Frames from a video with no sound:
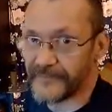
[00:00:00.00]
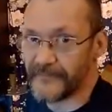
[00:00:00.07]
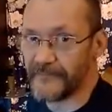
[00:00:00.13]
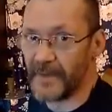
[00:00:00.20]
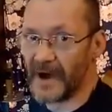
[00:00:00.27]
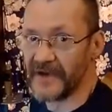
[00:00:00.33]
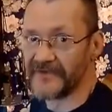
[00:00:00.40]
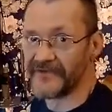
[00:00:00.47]

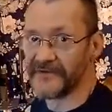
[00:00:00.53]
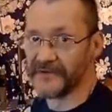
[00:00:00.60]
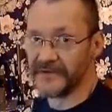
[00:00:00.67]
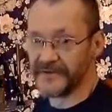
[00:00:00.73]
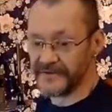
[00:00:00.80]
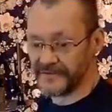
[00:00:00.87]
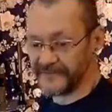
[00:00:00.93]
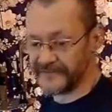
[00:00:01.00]
Bison
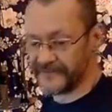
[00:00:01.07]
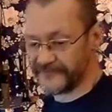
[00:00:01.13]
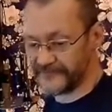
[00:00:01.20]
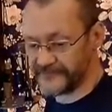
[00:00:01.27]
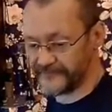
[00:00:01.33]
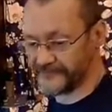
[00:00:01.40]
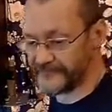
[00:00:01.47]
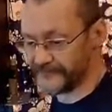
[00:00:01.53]
is
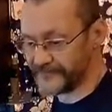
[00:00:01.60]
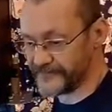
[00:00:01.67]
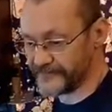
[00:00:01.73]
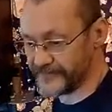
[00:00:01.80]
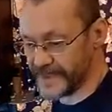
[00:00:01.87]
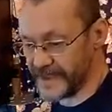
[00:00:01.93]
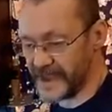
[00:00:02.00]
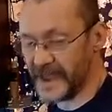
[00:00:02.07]

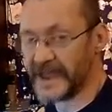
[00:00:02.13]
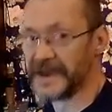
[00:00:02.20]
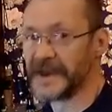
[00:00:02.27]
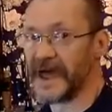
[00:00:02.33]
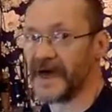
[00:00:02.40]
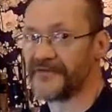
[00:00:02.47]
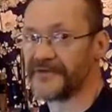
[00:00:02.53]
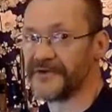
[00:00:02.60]

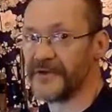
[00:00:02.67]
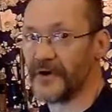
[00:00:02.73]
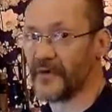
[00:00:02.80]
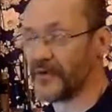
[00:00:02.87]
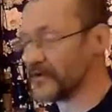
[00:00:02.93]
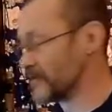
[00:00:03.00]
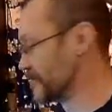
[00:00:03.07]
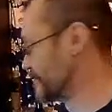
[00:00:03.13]
heading out the
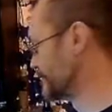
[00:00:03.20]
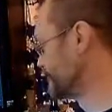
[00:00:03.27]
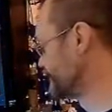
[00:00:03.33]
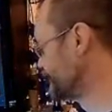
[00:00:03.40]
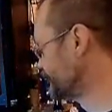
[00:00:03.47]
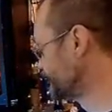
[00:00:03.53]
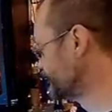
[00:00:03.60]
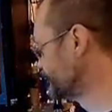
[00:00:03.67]
door.
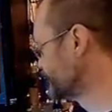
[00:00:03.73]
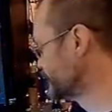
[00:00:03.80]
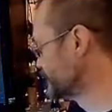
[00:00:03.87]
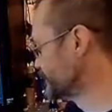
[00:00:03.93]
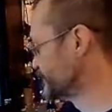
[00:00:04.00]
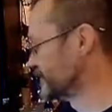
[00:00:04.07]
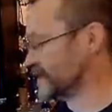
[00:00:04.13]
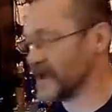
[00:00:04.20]

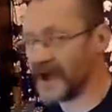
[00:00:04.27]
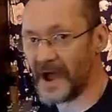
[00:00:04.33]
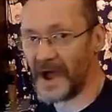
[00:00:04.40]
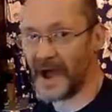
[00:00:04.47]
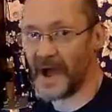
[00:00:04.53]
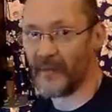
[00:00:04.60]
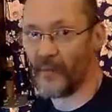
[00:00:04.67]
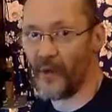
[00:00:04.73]

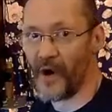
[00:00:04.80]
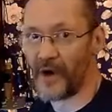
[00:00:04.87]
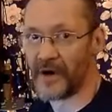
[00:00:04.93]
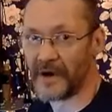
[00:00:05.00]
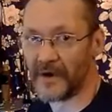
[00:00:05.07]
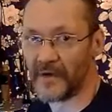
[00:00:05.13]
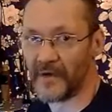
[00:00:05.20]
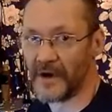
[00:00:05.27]
I, am
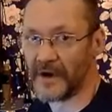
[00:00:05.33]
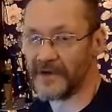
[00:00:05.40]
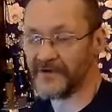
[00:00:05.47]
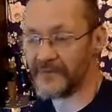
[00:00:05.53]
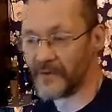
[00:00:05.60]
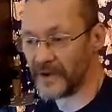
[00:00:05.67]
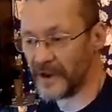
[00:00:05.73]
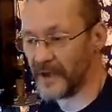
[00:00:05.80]
walking away
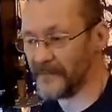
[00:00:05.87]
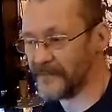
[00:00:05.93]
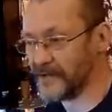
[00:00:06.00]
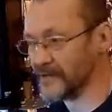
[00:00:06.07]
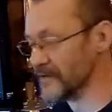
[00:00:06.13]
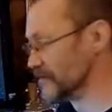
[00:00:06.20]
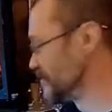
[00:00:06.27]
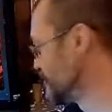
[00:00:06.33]
is what I'm
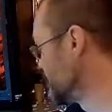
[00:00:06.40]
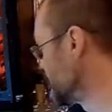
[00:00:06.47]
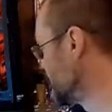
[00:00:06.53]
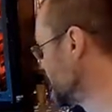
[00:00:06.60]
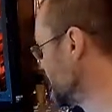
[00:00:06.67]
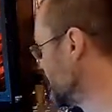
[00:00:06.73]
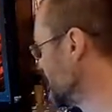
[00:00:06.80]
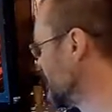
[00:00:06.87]
doing.
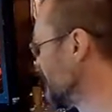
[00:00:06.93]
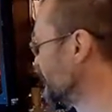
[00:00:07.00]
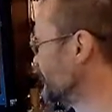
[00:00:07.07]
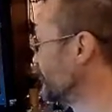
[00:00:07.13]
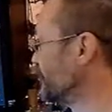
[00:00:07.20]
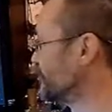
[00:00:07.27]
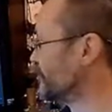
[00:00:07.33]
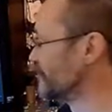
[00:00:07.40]
It's, uh, uh,
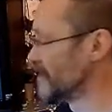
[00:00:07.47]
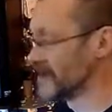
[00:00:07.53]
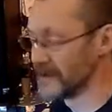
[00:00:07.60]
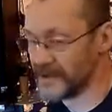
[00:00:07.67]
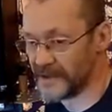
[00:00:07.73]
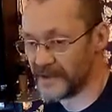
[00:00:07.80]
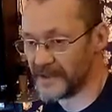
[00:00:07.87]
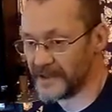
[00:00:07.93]

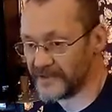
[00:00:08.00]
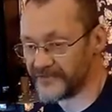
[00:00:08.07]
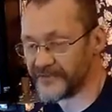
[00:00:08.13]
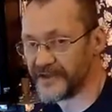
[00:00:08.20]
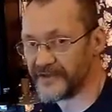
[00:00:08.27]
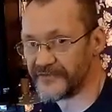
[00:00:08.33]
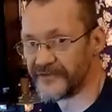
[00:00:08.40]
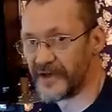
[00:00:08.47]
it's,
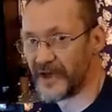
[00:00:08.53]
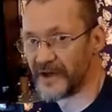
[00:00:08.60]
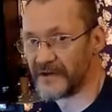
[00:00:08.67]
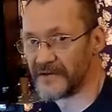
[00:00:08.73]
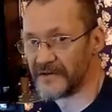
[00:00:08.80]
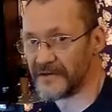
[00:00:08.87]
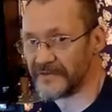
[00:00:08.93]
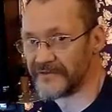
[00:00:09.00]
it's not
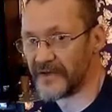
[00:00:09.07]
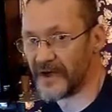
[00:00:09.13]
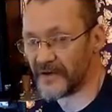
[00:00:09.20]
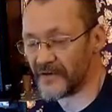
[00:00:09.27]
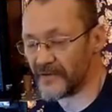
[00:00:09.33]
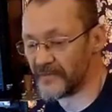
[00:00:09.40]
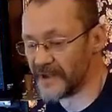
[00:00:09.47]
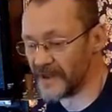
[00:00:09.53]
it's not
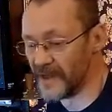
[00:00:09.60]
going to be